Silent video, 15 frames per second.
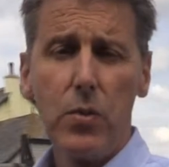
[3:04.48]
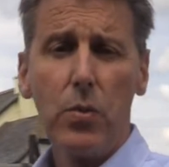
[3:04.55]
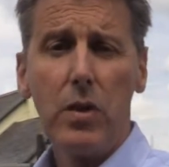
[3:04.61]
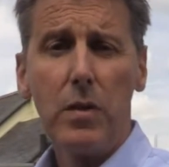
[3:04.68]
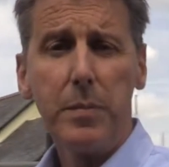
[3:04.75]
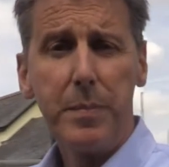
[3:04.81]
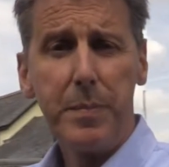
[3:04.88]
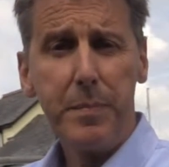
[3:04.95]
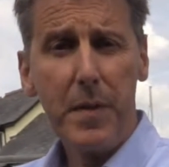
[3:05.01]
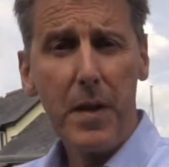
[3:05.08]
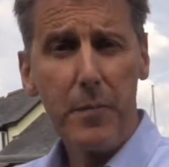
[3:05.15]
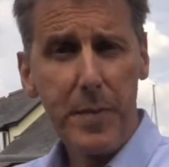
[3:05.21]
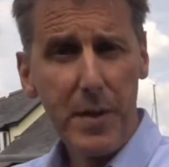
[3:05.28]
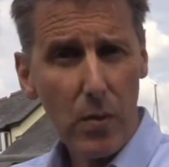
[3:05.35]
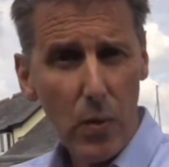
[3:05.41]
you will
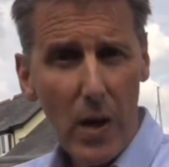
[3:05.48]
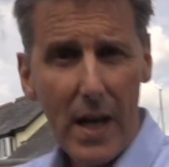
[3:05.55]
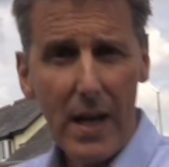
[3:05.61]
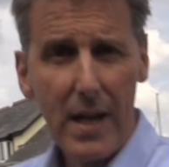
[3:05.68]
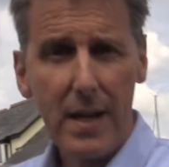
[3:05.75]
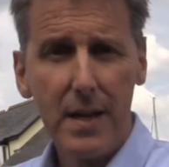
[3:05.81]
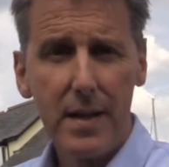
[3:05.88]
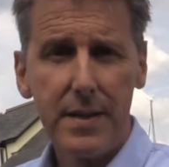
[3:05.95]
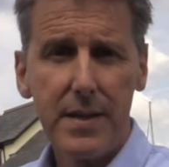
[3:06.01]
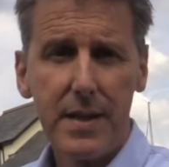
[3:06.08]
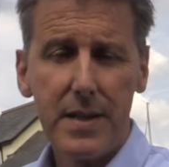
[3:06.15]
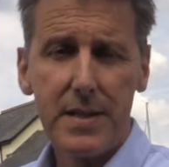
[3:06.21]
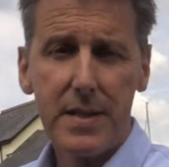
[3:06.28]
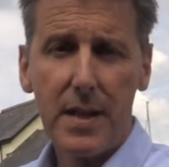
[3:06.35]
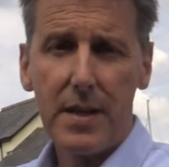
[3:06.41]
have been aware
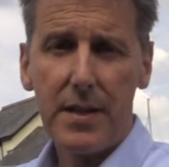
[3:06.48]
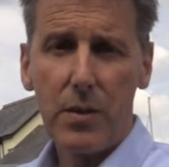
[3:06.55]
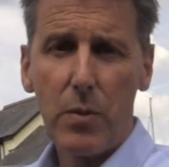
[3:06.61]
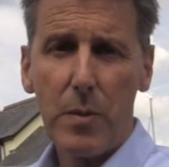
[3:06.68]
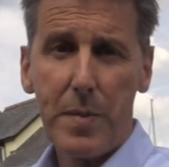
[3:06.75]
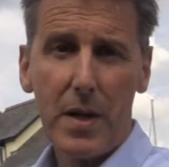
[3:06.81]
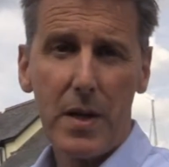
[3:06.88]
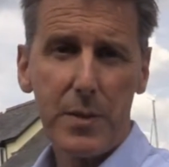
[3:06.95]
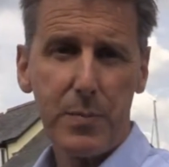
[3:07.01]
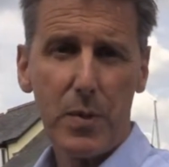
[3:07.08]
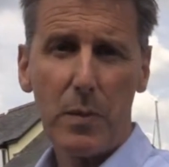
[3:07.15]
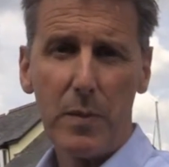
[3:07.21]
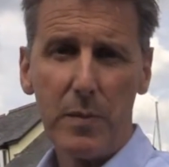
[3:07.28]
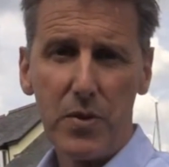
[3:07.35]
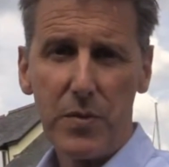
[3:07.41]
that there were past
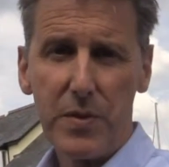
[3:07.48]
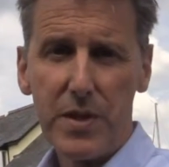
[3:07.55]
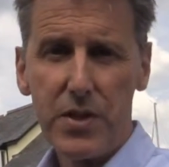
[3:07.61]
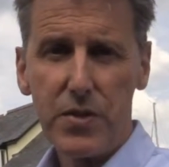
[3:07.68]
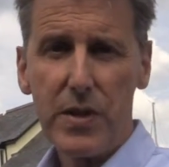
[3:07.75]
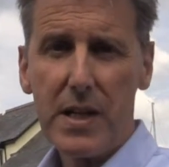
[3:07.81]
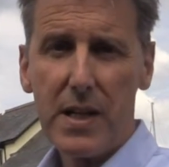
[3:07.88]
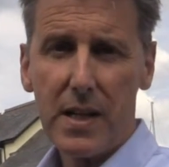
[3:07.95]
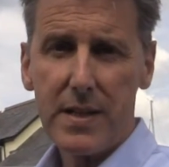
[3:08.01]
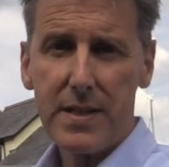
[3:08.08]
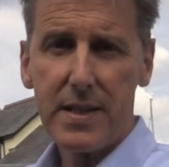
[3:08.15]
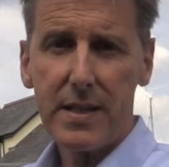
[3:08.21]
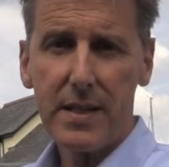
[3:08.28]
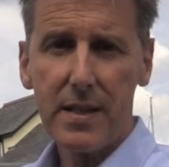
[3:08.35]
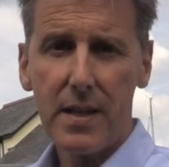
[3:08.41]
problems with the street
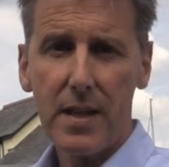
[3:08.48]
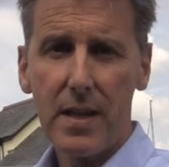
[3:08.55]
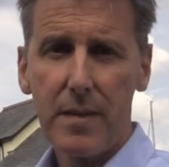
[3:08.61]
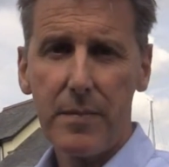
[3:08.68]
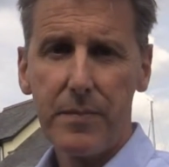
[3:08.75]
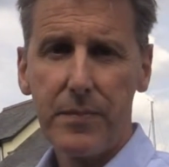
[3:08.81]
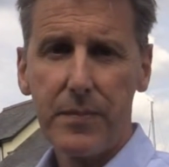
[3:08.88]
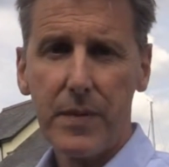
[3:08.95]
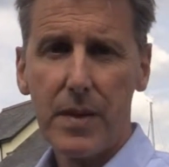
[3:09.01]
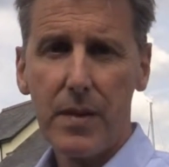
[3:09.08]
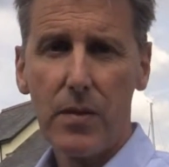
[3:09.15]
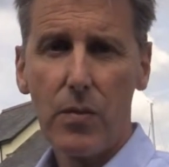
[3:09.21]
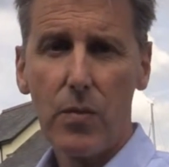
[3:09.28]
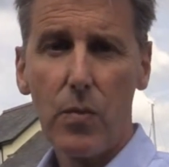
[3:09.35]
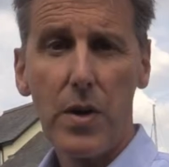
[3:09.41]
lighting.
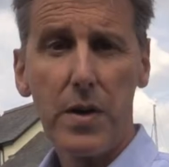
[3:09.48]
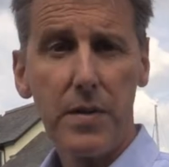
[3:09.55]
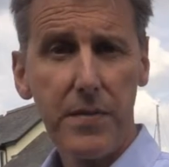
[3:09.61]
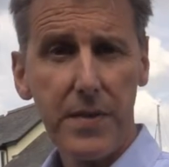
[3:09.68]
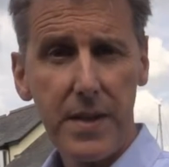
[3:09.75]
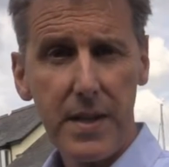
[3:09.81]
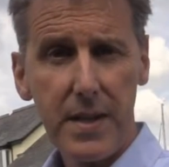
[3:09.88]
One of